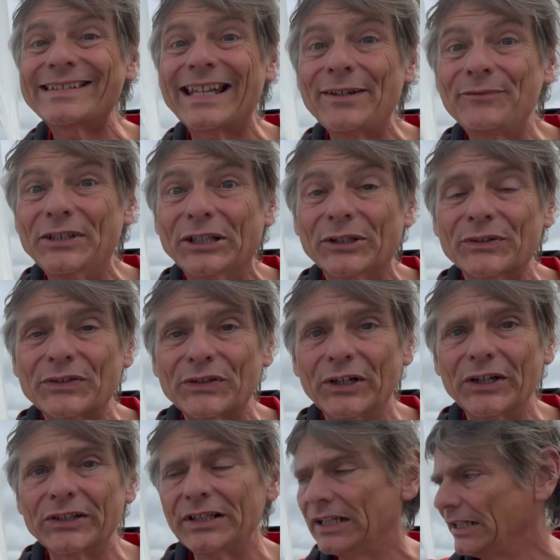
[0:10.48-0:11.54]
safety
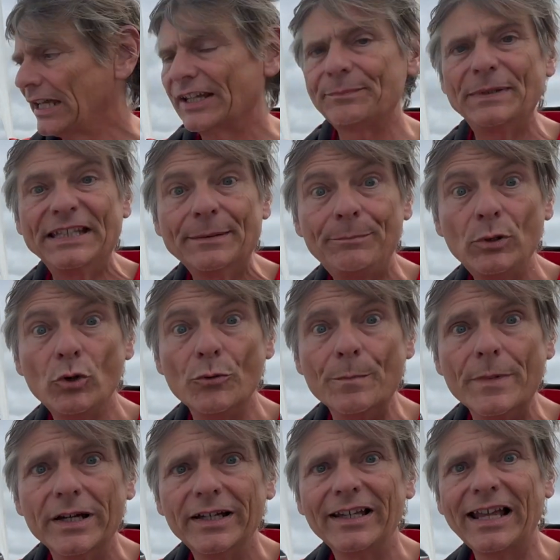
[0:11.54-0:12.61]
concern has been the boom
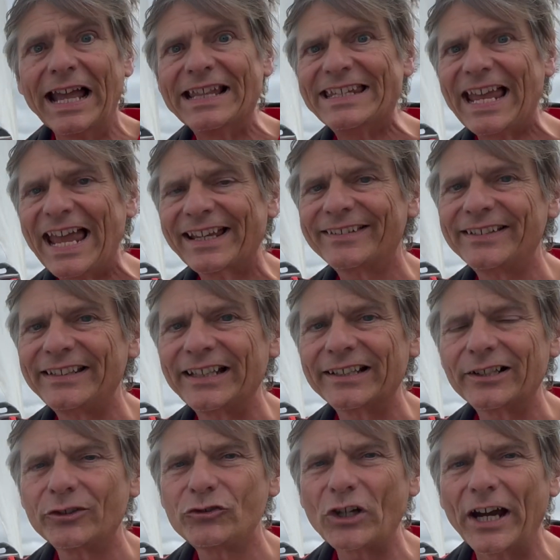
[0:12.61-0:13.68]
and the
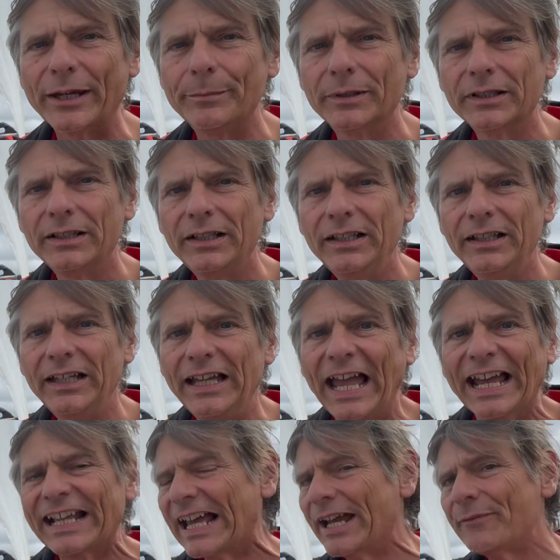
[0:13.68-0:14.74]
accidental jibe.
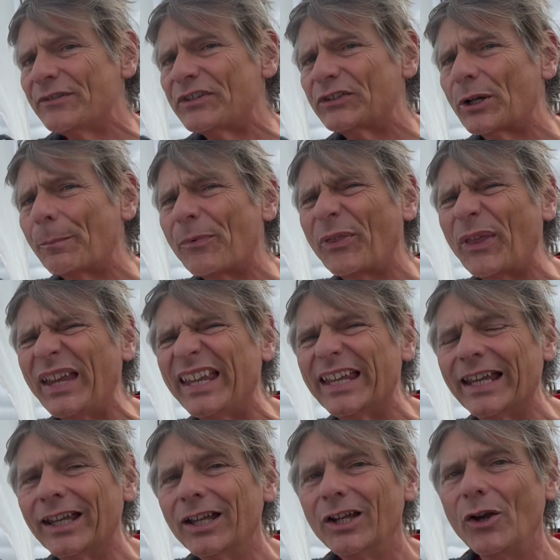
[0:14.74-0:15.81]
And I haven't stopped
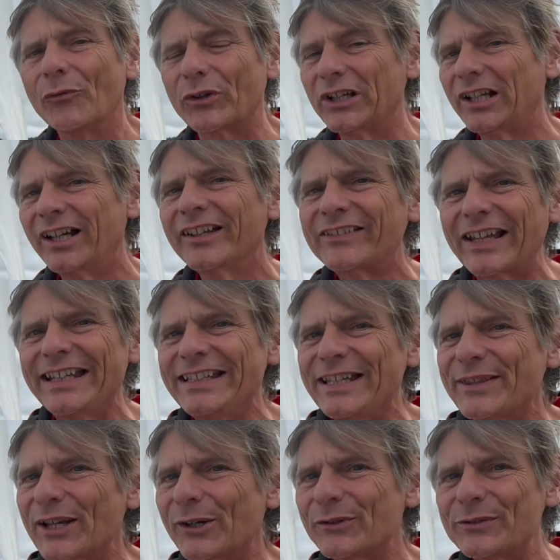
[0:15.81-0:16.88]
thinking for the last
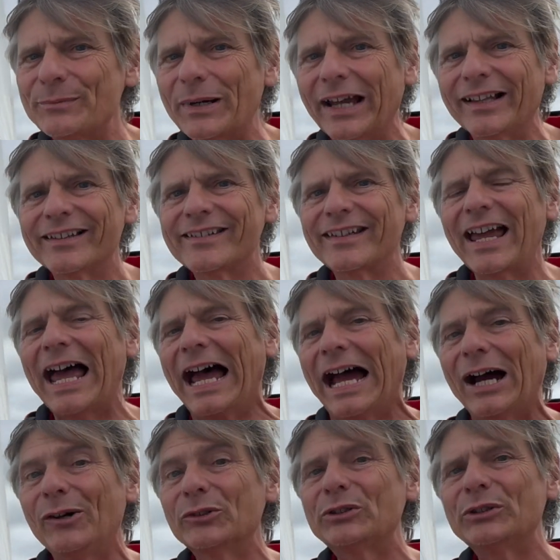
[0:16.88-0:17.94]
80,000 miles
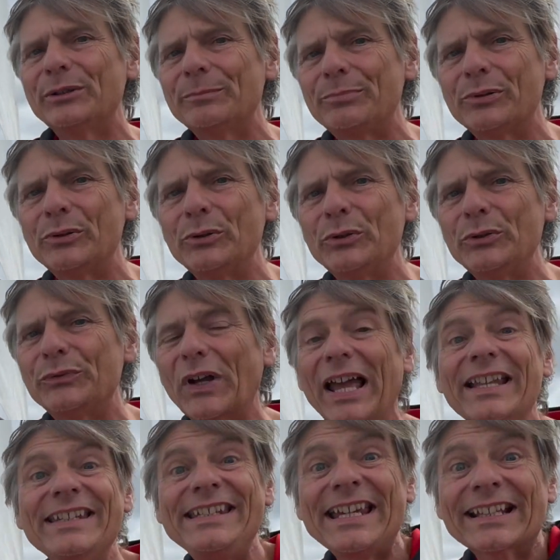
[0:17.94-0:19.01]
how to improve
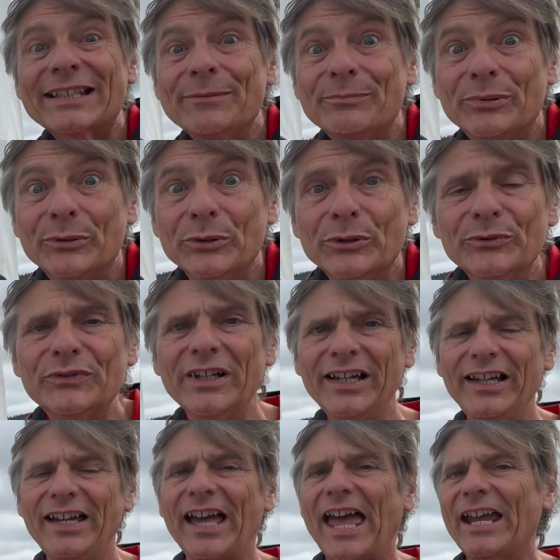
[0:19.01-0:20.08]
and yet improve
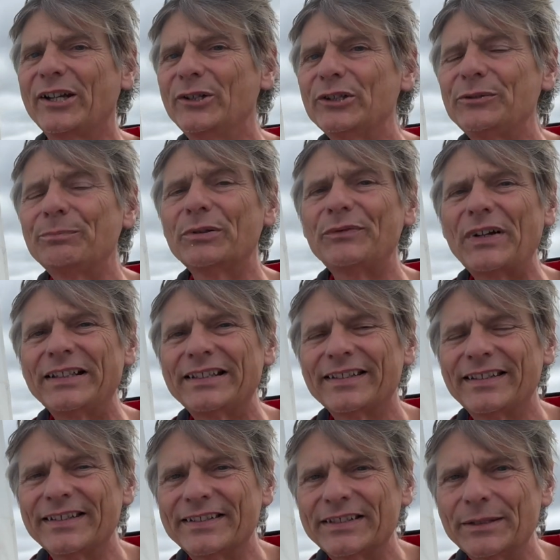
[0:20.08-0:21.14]
a good preventer
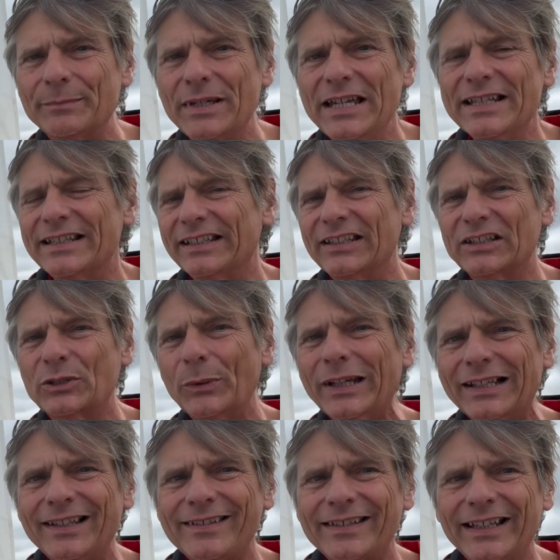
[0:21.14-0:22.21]
system that is
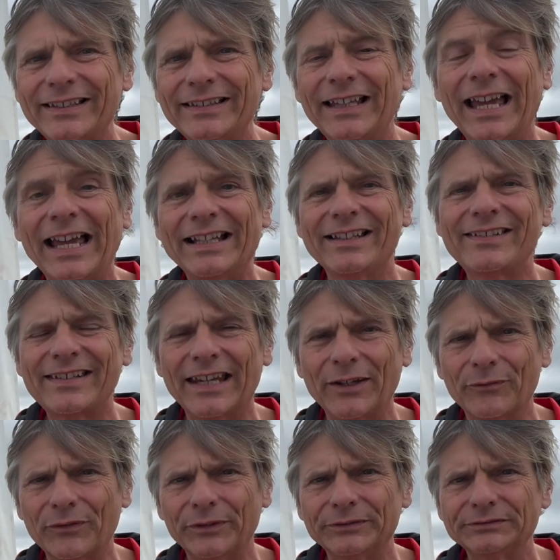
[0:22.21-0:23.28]
quickly set and is safe.